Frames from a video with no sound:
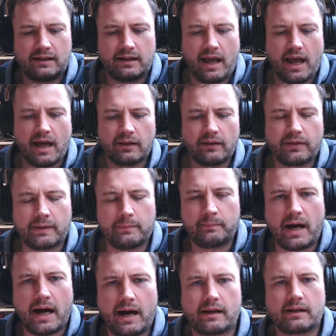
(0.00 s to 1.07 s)
health
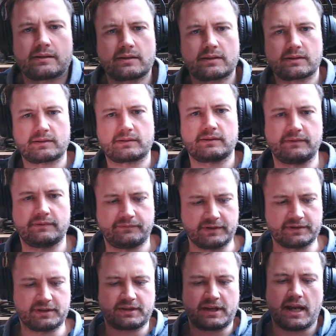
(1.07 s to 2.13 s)
impacts for
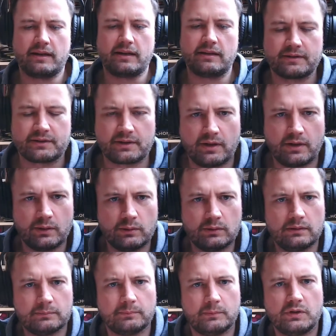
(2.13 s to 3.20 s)
society as a whole
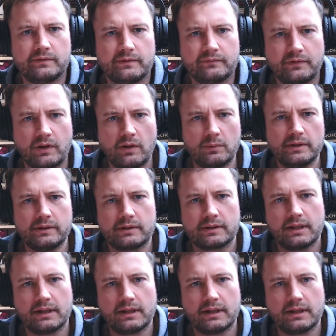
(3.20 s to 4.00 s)
moving forward,